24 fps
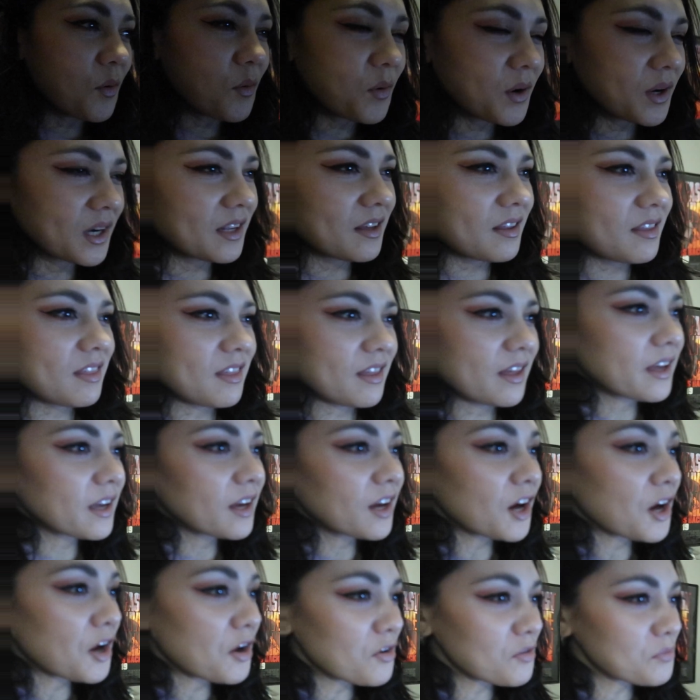What do you
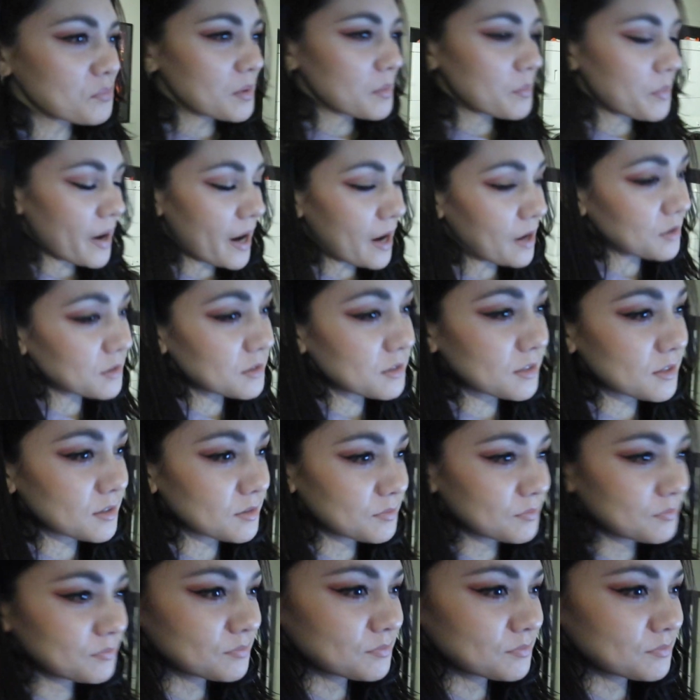think of my brows?